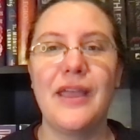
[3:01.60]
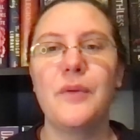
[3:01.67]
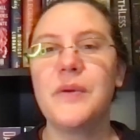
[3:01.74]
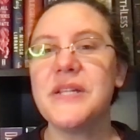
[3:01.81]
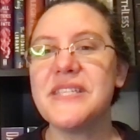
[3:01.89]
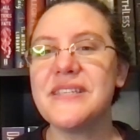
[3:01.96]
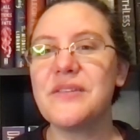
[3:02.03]

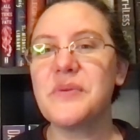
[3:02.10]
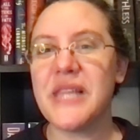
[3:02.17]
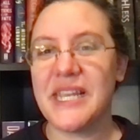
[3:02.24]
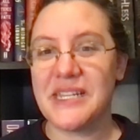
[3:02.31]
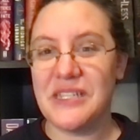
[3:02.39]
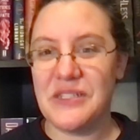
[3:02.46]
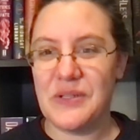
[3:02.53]
We still would
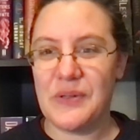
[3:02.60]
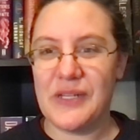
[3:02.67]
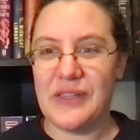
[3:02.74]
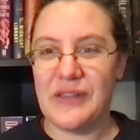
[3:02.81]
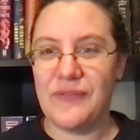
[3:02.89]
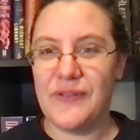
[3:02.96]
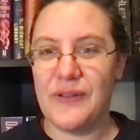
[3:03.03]
like to do it
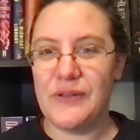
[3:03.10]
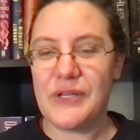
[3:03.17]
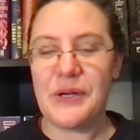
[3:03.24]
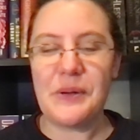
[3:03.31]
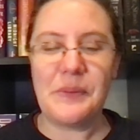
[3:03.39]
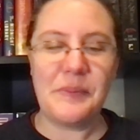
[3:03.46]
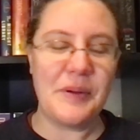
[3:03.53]
in the
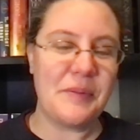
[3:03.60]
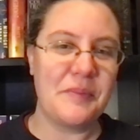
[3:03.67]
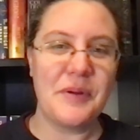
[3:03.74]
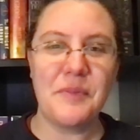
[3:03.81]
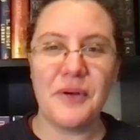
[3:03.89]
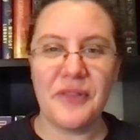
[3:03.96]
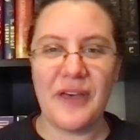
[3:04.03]
future, but
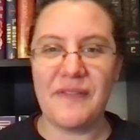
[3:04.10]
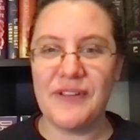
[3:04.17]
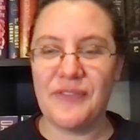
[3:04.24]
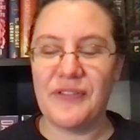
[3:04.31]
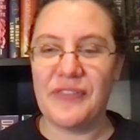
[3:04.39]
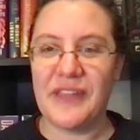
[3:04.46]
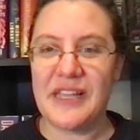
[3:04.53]
we both have
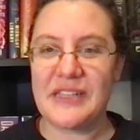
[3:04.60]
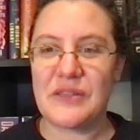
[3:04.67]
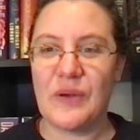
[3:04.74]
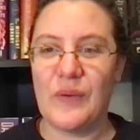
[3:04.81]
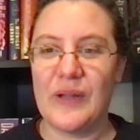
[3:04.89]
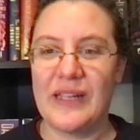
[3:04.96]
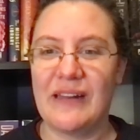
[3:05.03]
different things
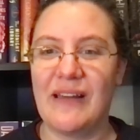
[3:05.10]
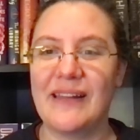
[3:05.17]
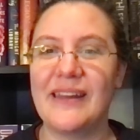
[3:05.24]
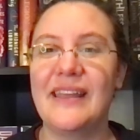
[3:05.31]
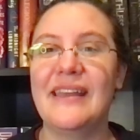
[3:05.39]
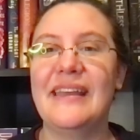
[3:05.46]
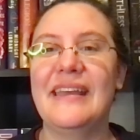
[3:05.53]
going on.
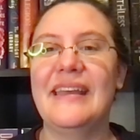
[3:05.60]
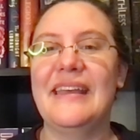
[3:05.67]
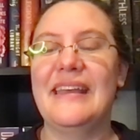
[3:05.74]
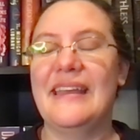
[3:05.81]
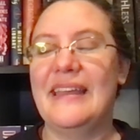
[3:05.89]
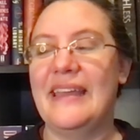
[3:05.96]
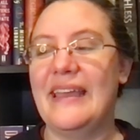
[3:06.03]

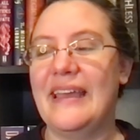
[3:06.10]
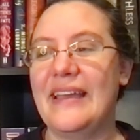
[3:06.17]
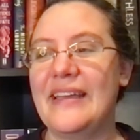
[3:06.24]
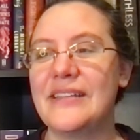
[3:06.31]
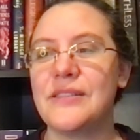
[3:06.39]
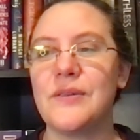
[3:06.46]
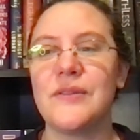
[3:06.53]

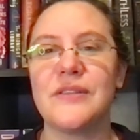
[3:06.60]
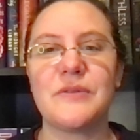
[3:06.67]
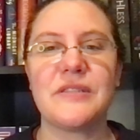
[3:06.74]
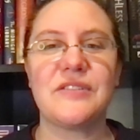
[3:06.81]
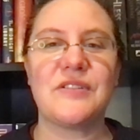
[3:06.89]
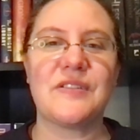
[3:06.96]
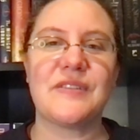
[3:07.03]
And so this
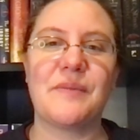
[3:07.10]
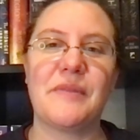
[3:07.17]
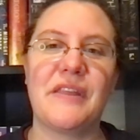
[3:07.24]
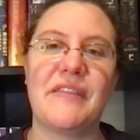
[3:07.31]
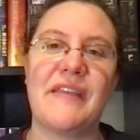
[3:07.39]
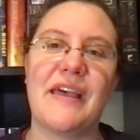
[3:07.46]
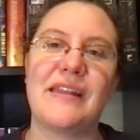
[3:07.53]
is just
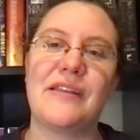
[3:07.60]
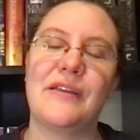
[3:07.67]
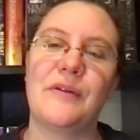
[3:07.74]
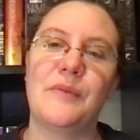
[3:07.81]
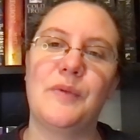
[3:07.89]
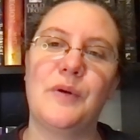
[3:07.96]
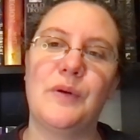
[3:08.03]
something that
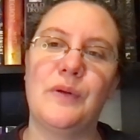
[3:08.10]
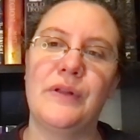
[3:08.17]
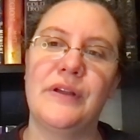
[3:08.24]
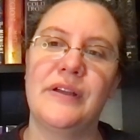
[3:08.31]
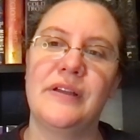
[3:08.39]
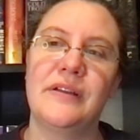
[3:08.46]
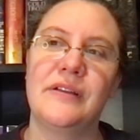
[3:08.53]
we'll
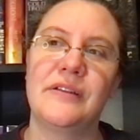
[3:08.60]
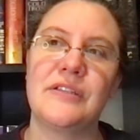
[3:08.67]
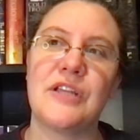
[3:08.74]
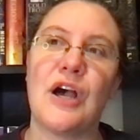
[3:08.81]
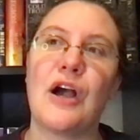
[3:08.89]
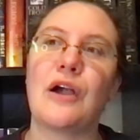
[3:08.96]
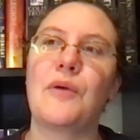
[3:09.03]

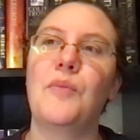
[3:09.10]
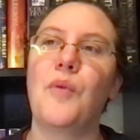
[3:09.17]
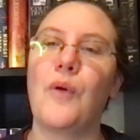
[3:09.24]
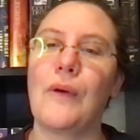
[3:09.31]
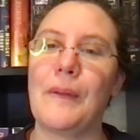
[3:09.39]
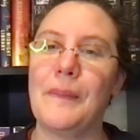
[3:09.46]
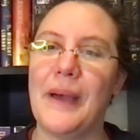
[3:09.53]
talk
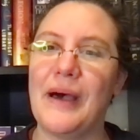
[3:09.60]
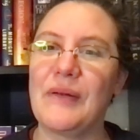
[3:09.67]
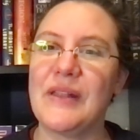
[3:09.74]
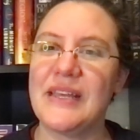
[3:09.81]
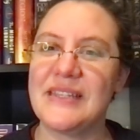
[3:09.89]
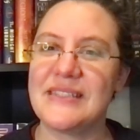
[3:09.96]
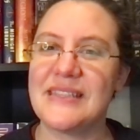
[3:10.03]
more about
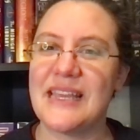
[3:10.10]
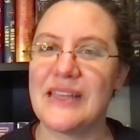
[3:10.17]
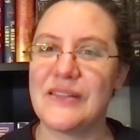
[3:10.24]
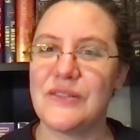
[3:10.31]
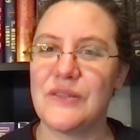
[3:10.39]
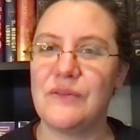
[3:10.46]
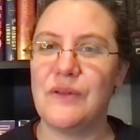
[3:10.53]
as
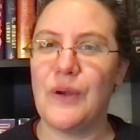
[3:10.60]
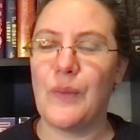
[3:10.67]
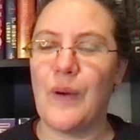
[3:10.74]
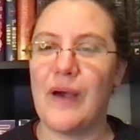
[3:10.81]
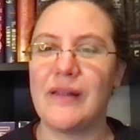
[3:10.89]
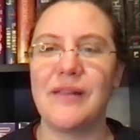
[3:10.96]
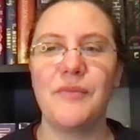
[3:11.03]
things go
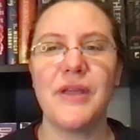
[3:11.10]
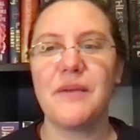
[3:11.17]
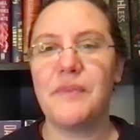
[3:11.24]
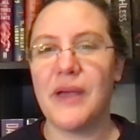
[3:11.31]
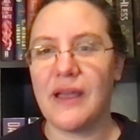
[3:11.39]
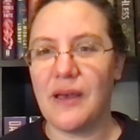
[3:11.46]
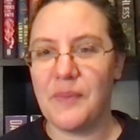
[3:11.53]
on and we could
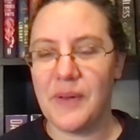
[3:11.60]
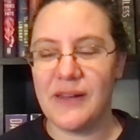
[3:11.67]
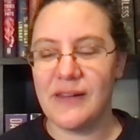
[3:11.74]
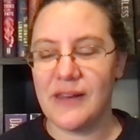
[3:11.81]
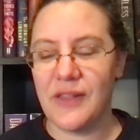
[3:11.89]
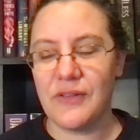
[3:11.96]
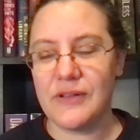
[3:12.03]
pick up at
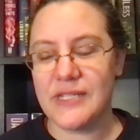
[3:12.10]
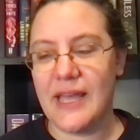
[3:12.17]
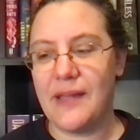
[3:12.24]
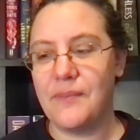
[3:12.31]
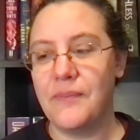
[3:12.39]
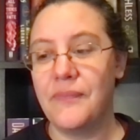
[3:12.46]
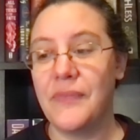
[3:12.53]
another
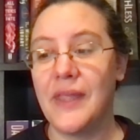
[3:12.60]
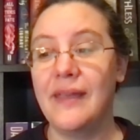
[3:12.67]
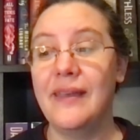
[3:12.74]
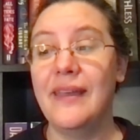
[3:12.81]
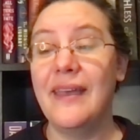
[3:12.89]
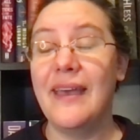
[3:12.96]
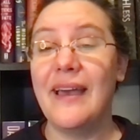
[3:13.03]
time.
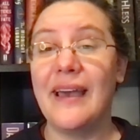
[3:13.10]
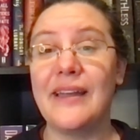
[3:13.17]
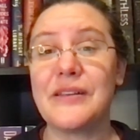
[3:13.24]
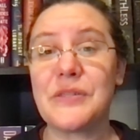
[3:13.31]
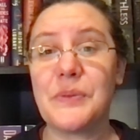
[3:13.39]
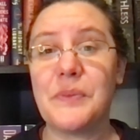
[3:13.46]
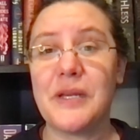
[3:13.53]
I
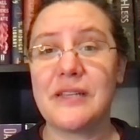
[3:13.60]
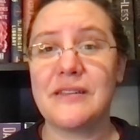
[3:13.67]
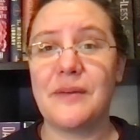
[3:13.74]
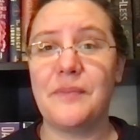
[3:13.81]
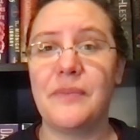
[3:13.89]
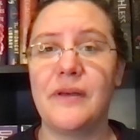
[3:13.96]
also picked up